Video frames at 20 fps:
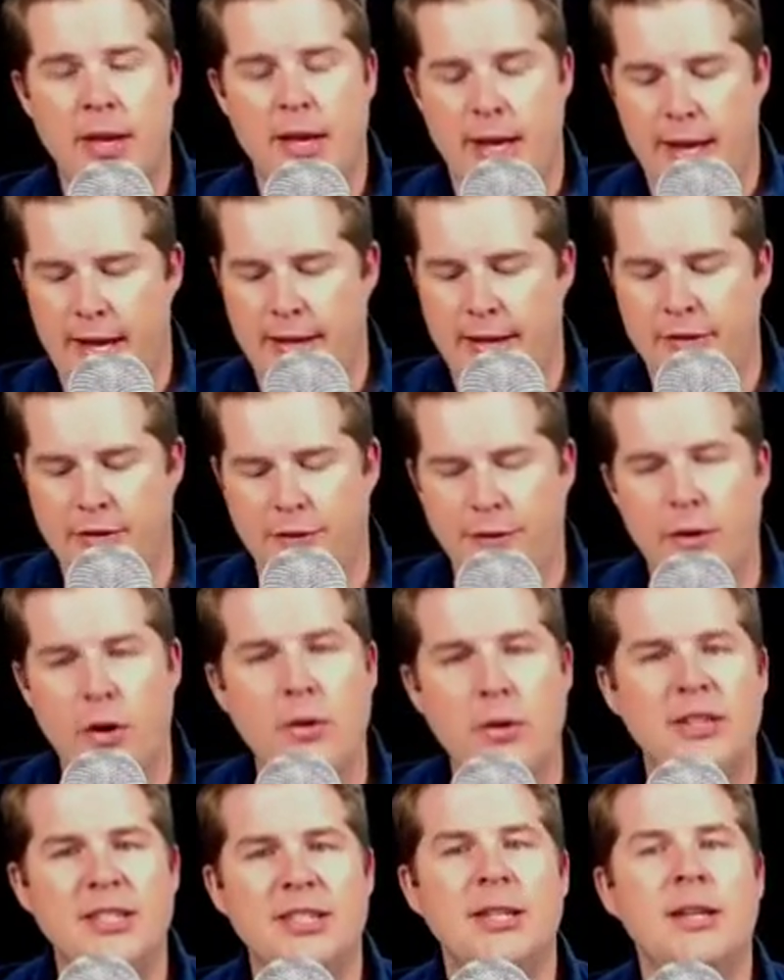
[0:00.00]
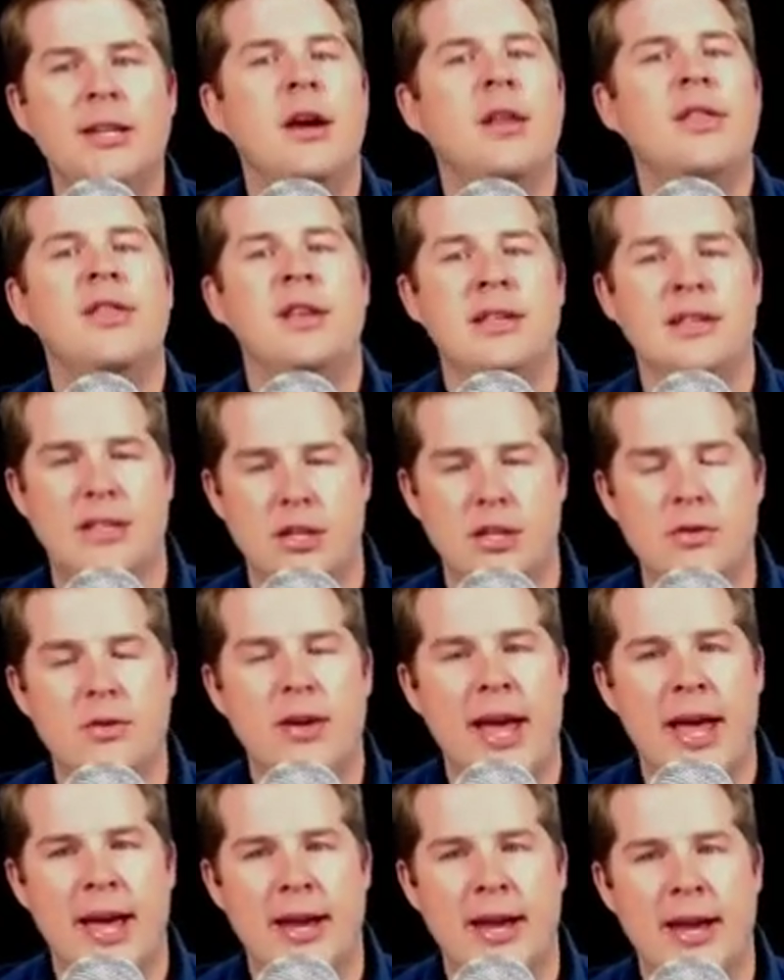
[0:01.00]
is focusing on things that you
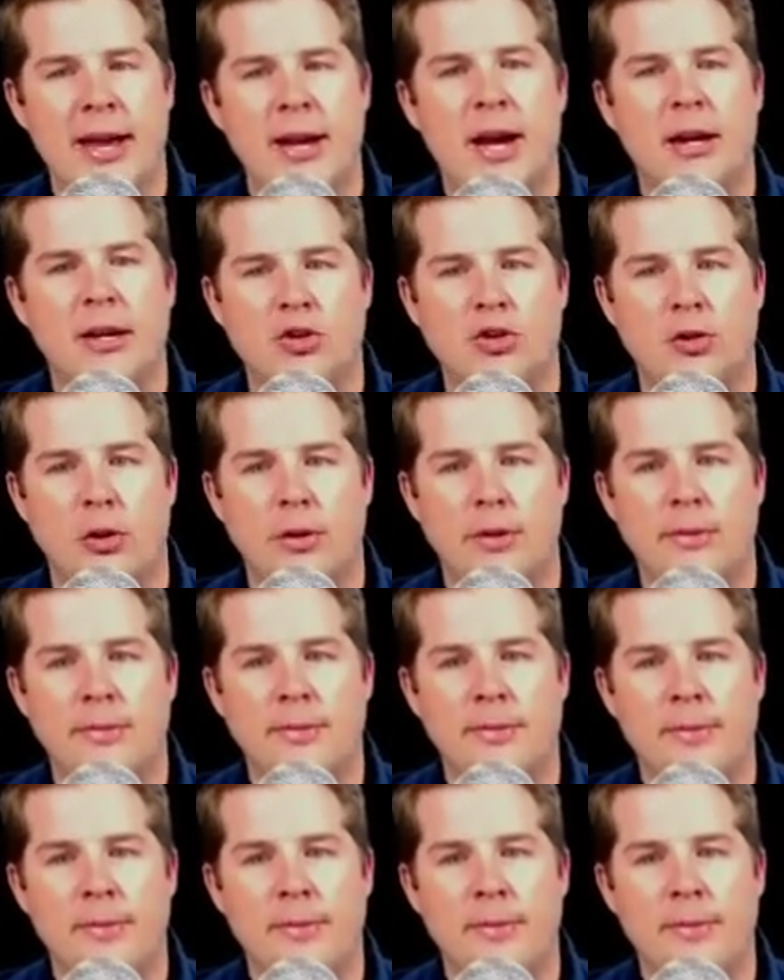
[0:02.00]
cannot control.